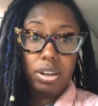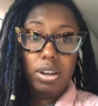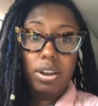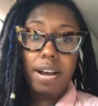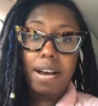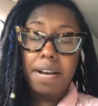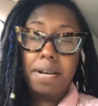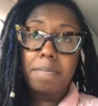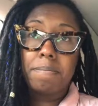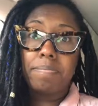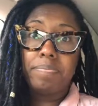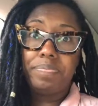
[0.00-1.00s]

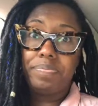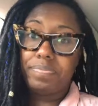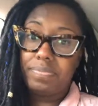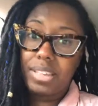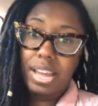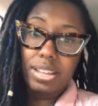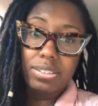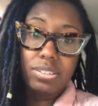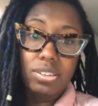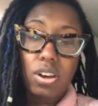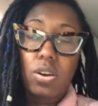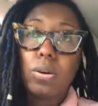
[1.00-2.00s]
And
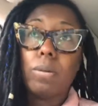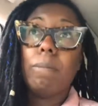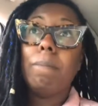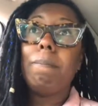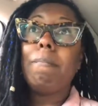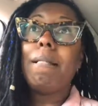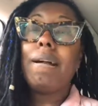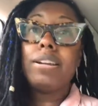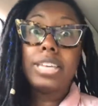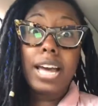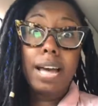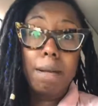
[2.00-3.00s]
so,
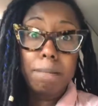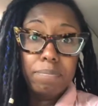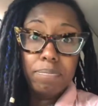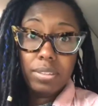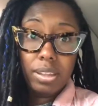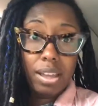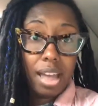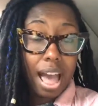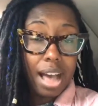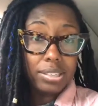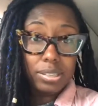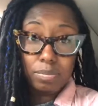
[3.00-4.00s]
yeah,
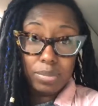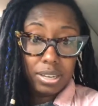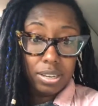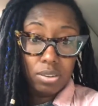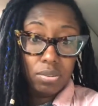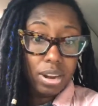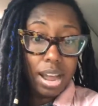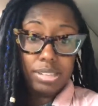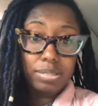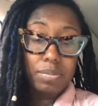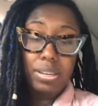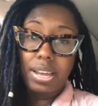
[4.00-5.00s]
you can
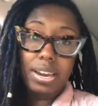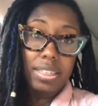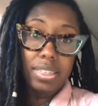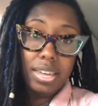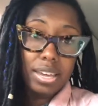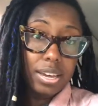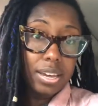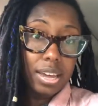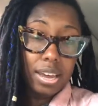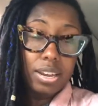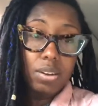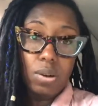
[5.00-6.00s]
ask me anything,
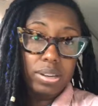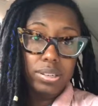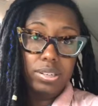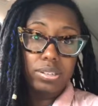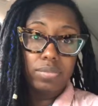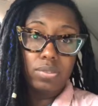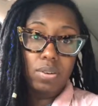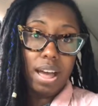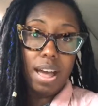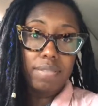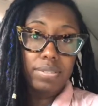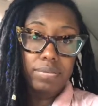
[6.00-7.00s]
any questions if you
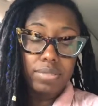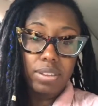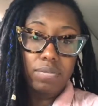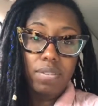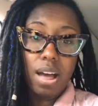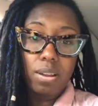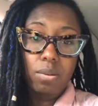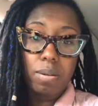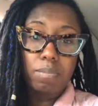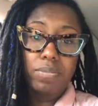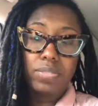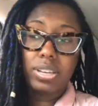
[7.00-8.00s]
have in follow
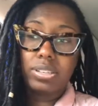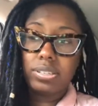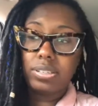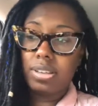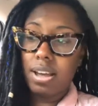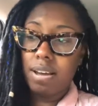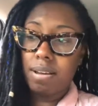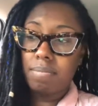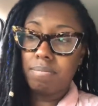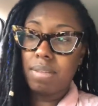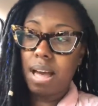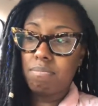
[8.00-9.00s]
up of this.
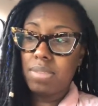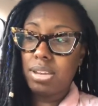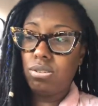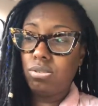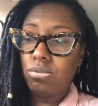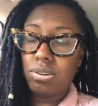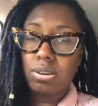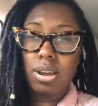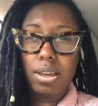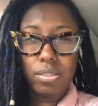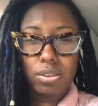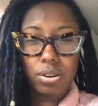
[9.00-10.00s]
I may do
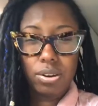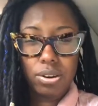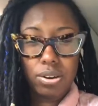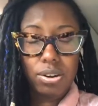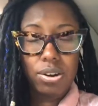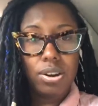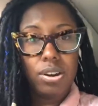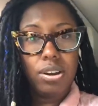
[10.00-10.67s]
another